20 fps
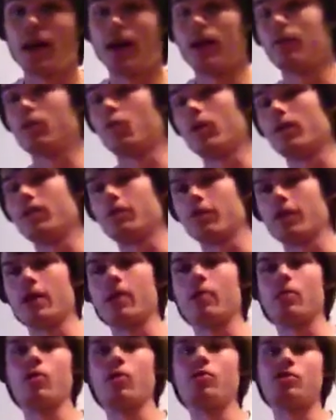And when Freddie
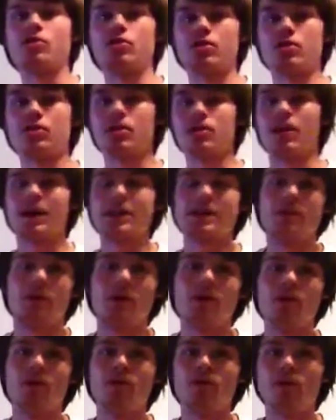Roach talked
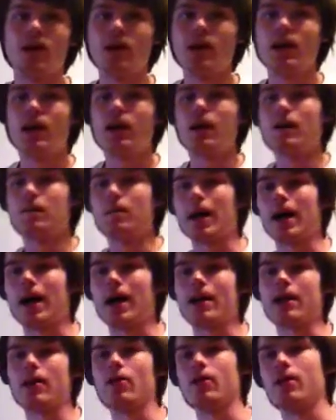about
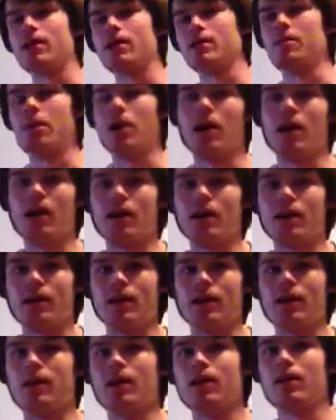Pacquiao and his bond,
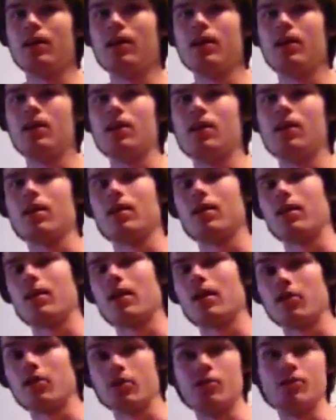and
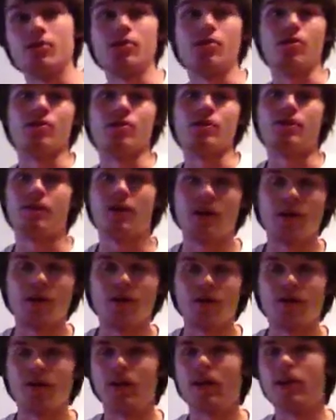Ari Uso's father
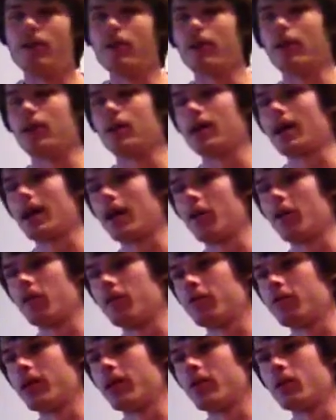figure, and how
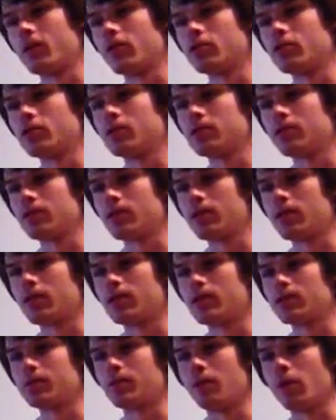Freddie Roach
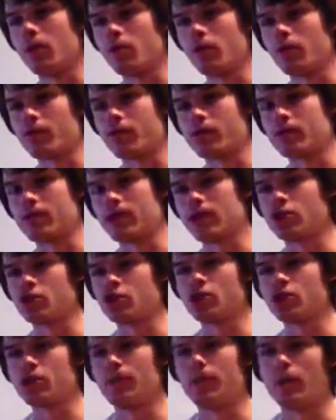spoke with
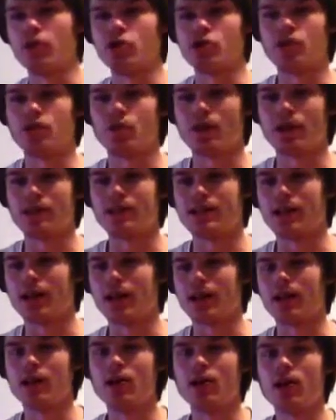such emotion when he
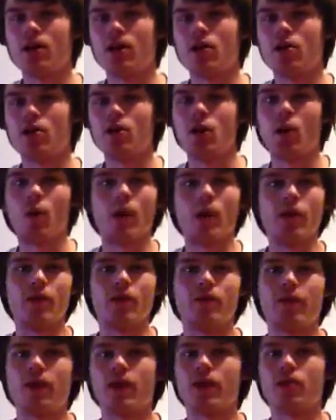said no other
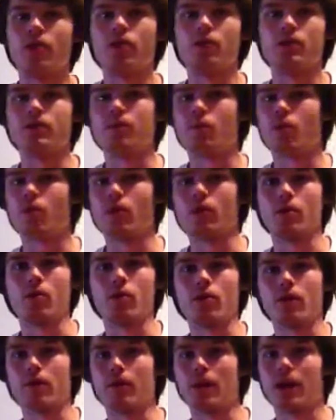fighter was more
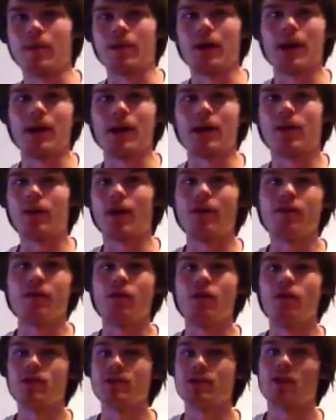important than Manny Pacquiao. I
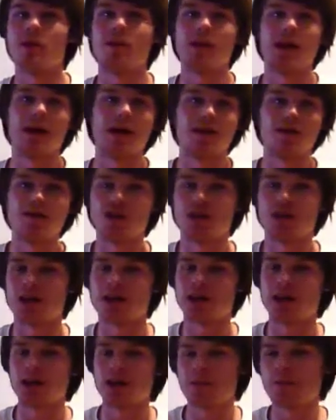focused all my energy on
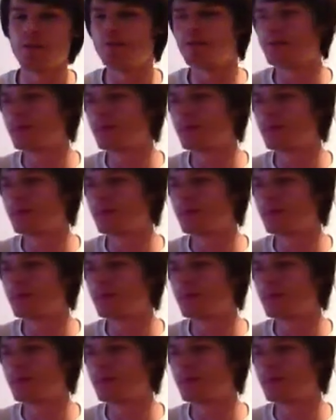him.